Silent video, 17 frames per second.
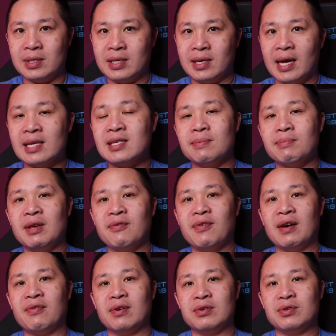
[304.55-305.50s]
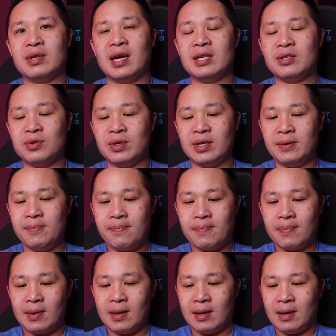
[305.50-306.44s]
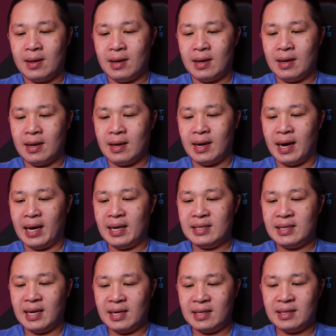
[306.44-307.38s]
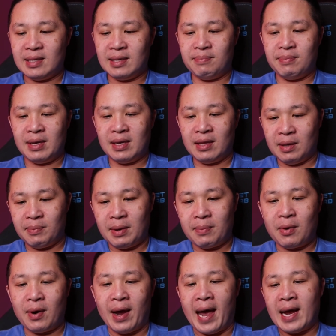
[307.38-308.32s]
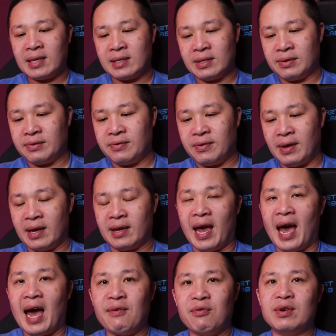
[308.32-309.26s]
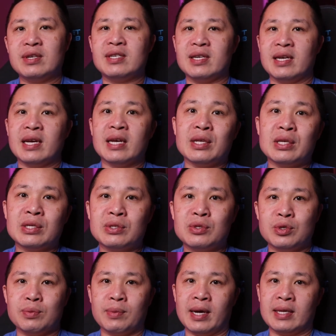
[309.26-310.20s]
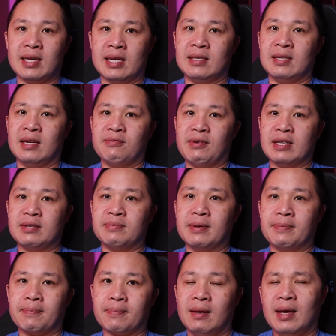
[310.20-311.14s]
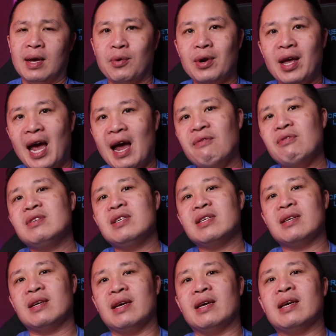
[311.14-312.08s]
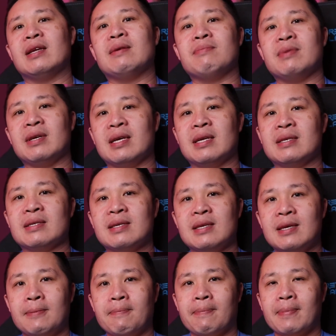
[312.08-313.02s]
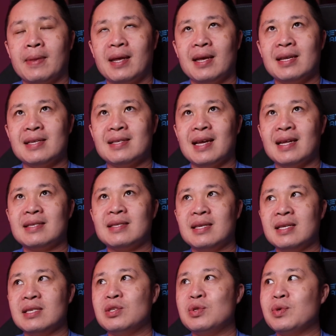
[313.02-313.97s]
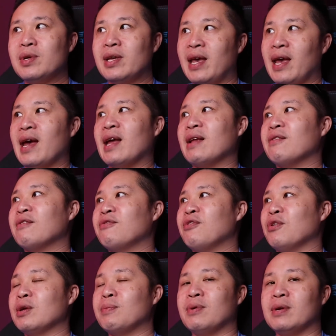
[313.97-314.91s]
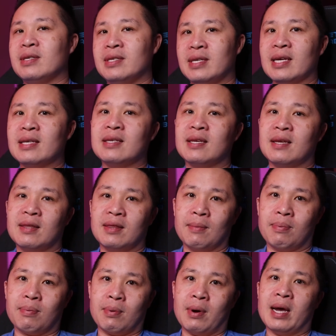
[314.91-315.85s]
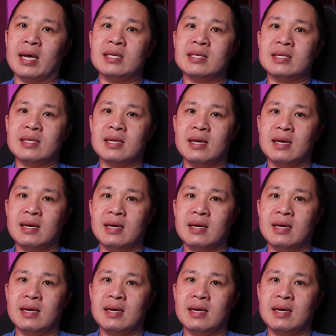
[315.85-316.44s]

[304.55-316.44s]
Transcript: the S&P 500 entry, I decided to be a little bit more active and average into my Tesla investment. And what averaging in means is that since you can't fully predict the price